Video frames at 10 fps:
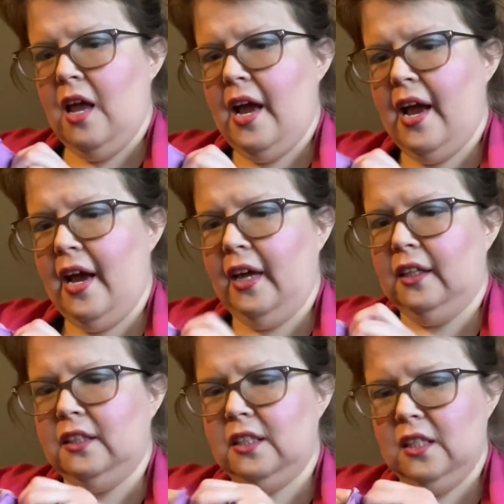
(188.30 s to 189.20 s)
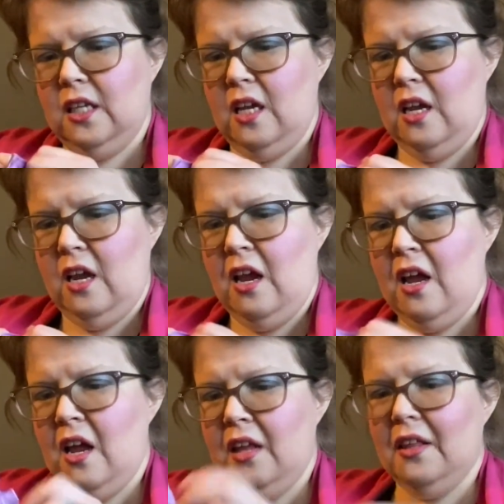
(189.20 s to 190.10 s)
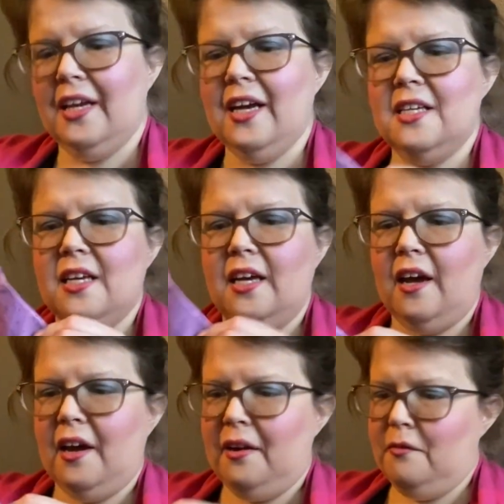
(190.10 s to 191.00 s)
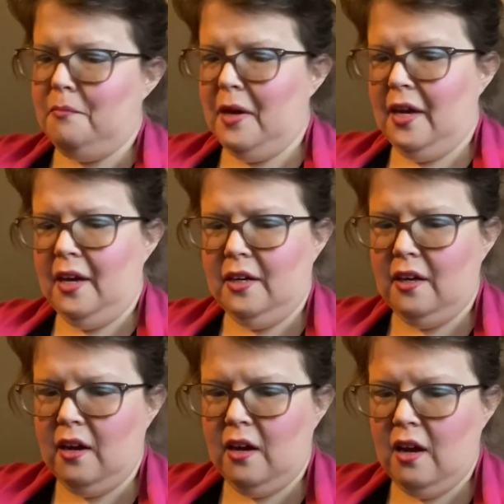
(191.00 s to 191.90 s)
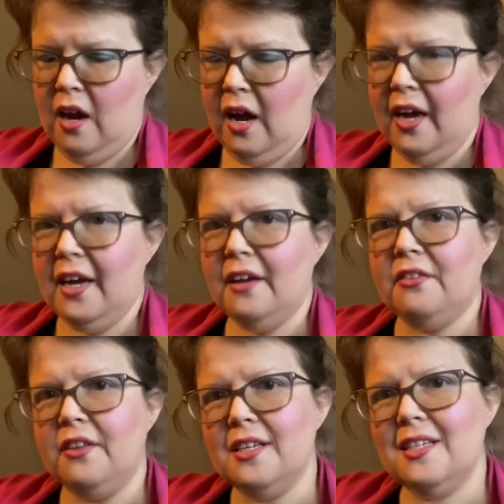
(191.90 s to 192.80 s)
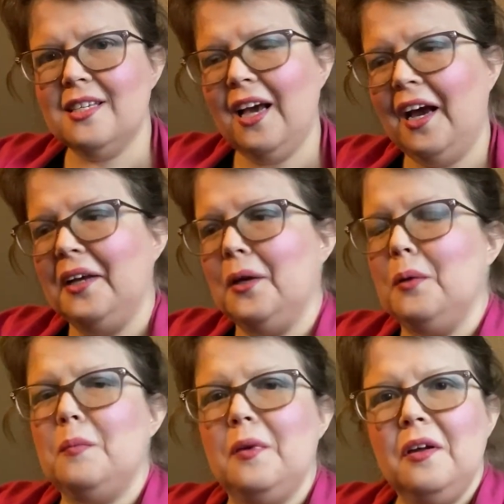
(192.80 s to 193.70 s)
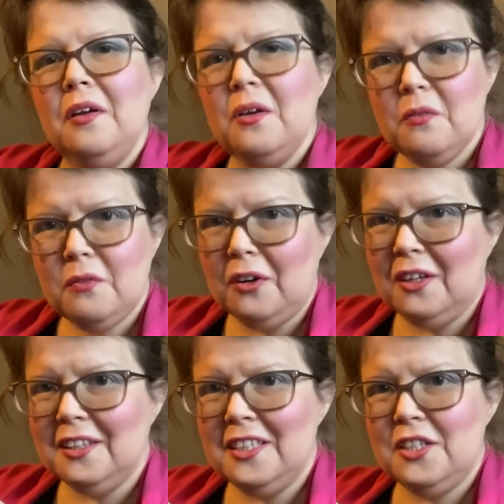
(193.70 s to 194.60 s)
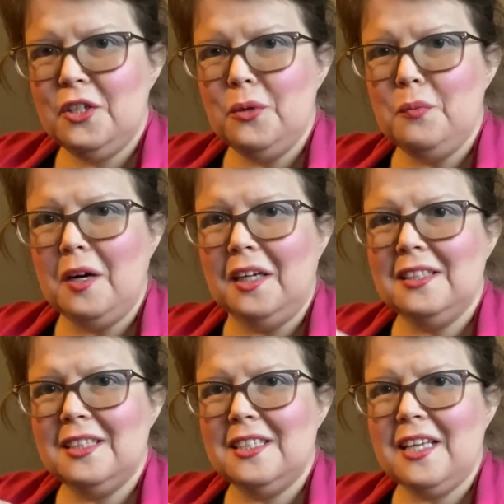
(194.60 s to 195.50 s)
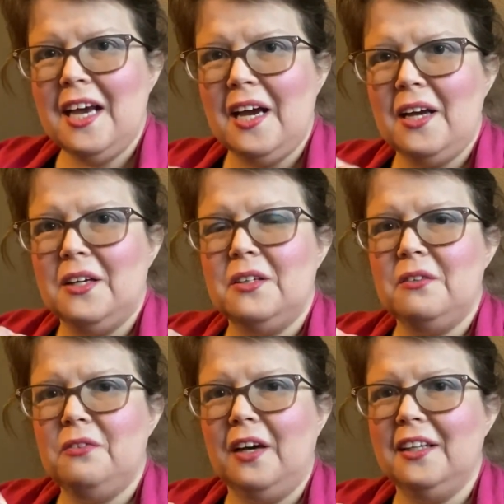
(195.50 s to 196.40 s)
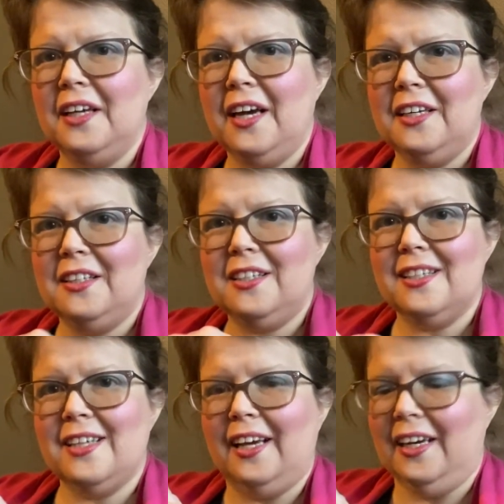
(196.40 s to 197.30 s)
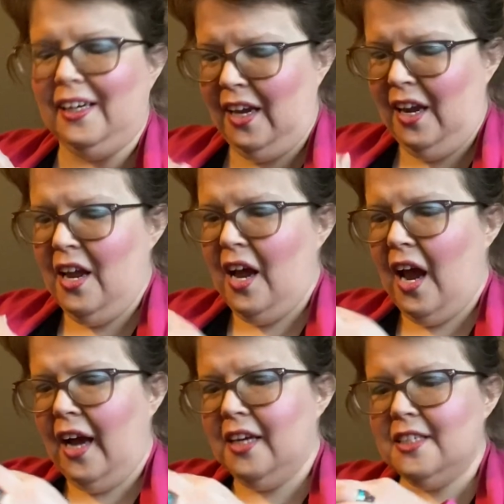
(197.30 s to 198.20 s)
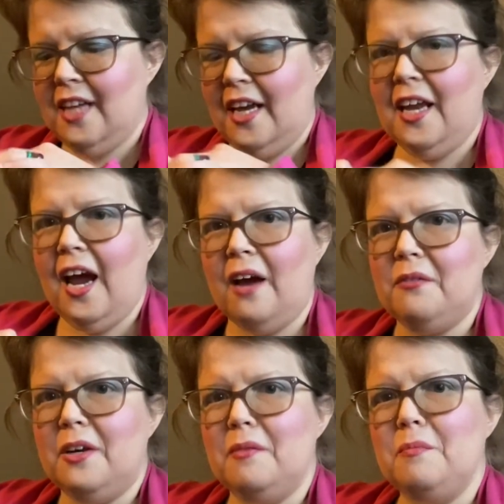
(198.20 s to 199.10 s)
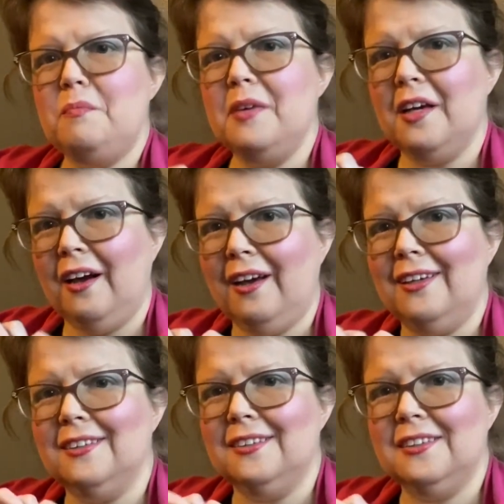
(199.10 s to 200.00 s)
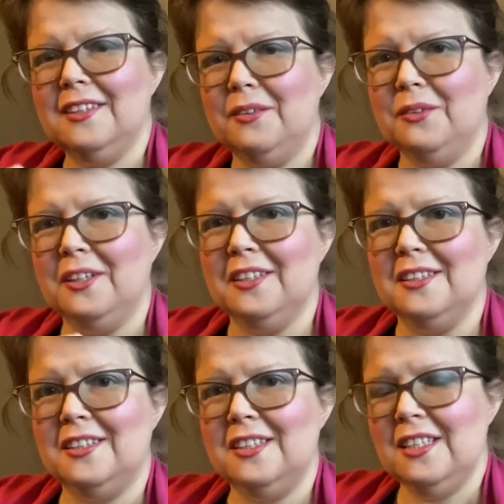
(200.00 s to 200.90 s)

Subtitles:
And like I said, I have been eyeing this item for at least 2 months, and finally I decided I just had to have it because it was